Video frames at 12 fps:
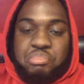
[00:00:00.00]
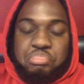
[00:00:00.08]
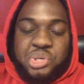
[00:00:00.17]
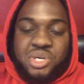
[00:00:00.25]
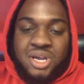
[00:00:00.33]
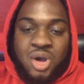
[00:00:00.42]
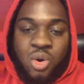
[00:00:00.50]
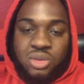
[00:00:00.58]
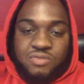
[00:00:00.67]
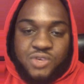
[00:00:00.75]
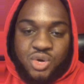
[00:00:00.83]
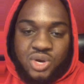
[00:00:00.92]
putting all
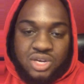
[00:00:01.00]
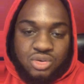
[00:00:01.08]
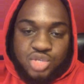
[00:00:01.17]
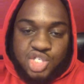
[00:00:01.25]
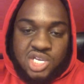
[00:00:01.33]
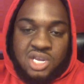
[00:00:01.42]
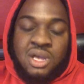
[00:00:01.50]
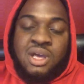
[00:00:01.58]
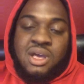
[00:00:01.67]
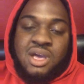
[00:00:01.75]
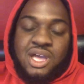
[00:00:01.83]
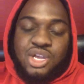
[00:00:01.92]
of your energy
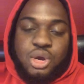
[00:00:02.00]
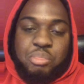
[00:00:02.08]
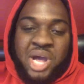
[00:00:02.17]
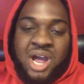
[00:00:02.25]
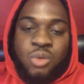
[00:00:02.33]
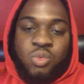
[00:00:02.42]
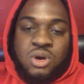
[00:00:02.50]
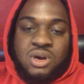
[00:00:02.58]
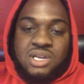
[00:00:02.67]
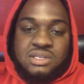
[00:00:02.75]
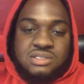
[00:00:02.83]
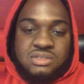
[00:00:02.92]
and your power
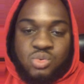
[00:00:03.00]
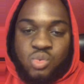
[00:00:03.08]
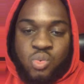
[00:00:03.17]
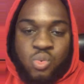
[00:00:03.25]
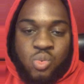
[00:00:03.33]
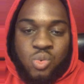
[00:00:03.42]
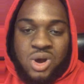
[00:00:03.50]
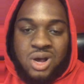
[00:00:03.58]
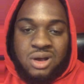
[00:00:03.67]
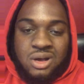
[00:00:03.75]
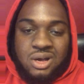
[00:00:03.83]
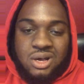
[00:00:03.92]
into
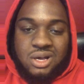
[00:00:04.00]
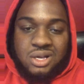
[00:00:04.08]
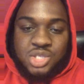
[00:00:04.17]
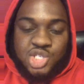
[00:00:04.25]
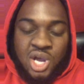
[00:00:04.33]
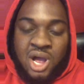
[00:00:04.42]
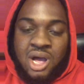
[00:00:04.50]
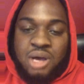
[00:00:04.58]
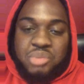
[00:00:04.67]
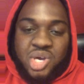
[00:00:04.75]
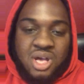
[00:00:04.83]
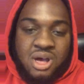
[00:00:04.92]
a
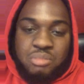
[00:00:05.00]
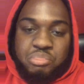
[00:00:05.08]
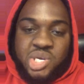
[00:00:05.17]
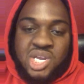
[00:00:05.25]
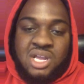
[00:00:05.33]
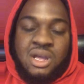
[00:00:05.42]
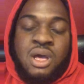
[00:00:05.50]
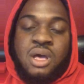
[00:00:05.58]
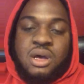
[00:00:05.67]
job, a company,